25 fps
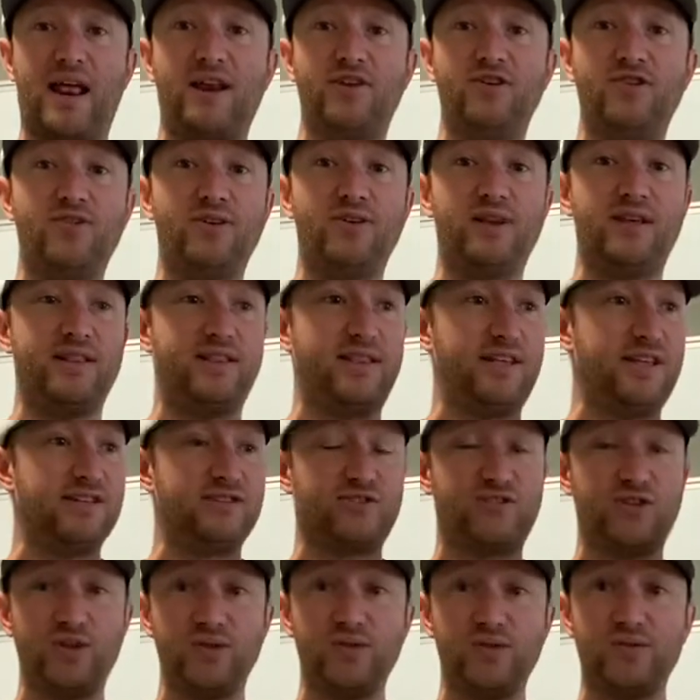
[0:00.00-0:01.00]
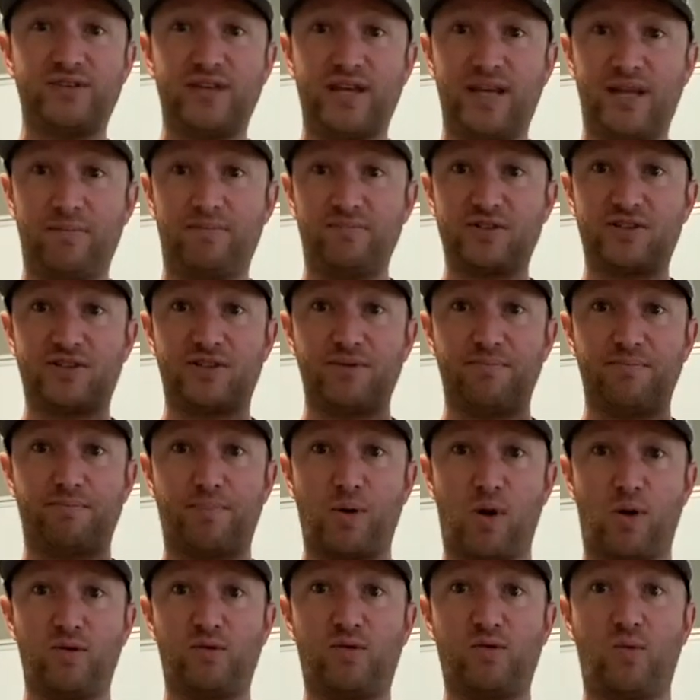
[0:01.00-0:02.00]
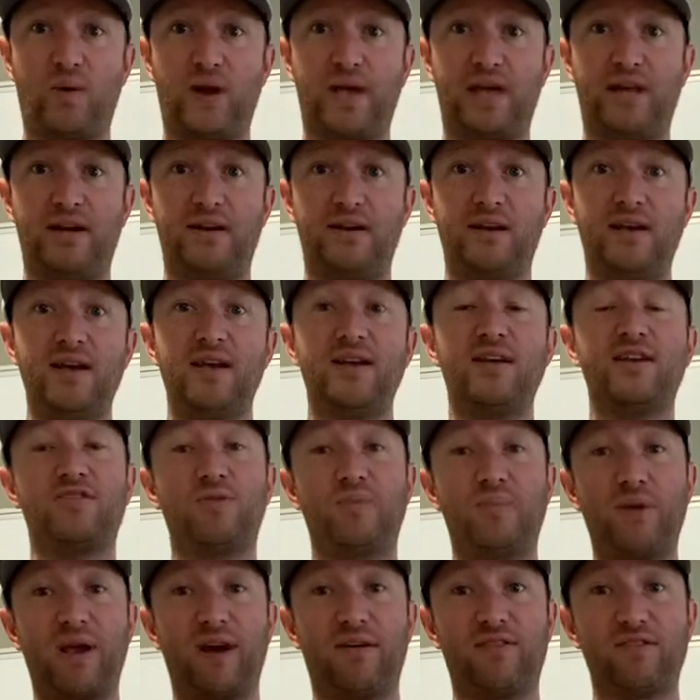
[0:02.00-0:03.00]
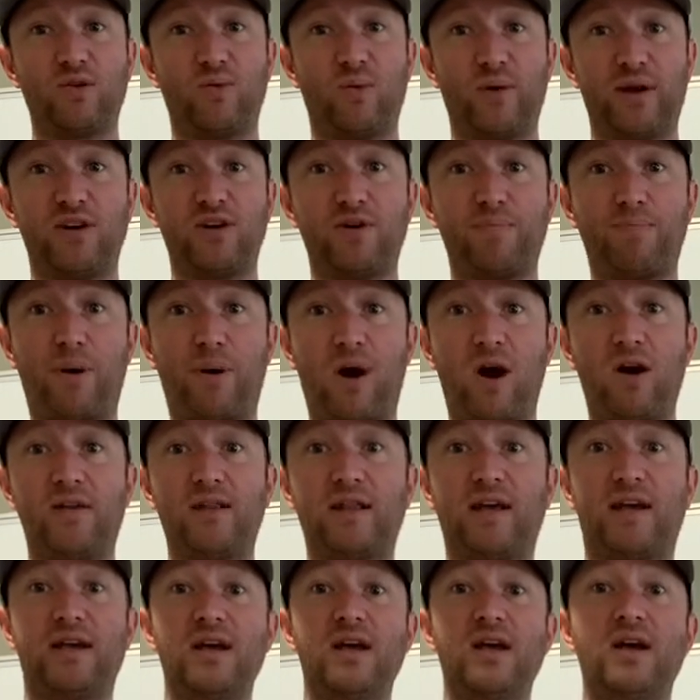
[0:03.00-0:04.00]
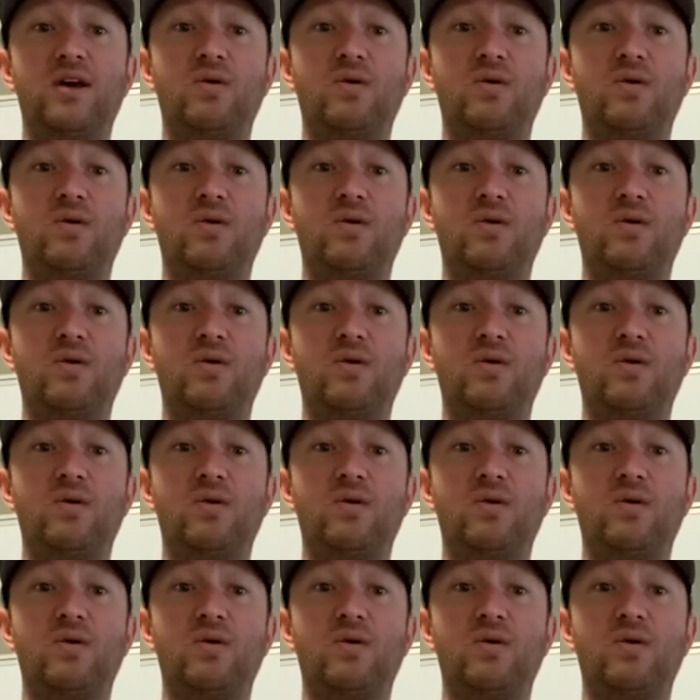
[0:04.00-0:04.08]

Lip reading: and you need these two teams to both win to be able to win your parlay.